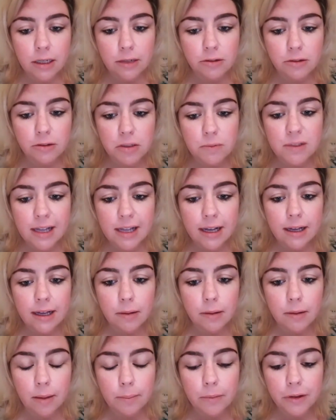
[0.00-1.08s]
She was like
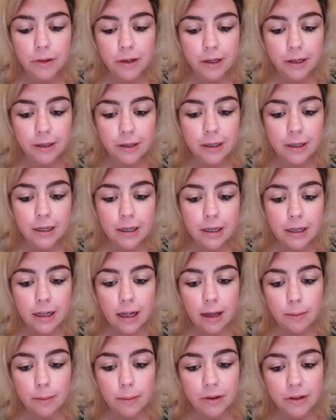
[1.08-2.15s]
a mother
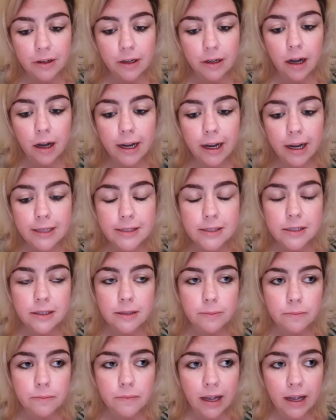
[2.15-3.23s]
goddess to
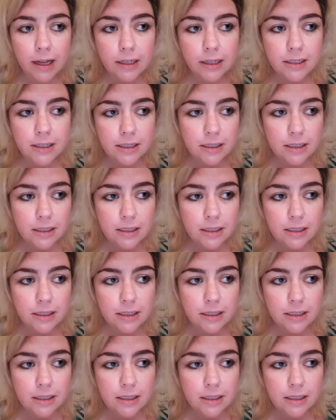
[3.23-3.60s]
them. And